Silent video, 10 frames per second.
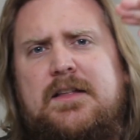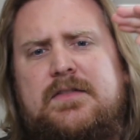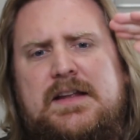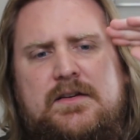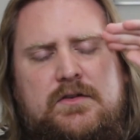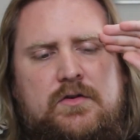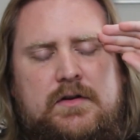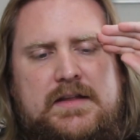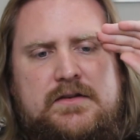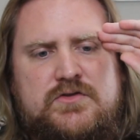
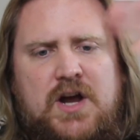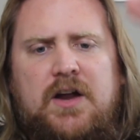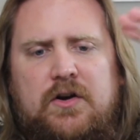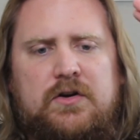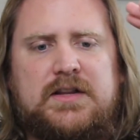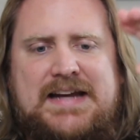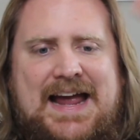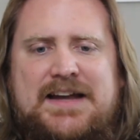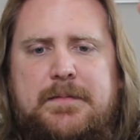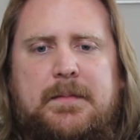then John Early
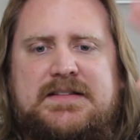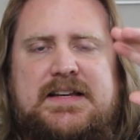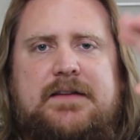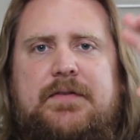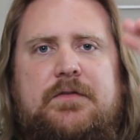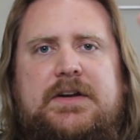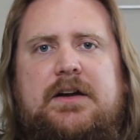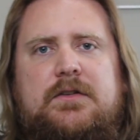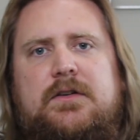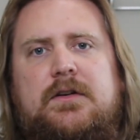had to be my second favorite
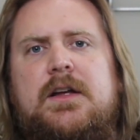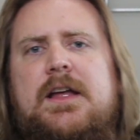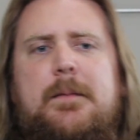character,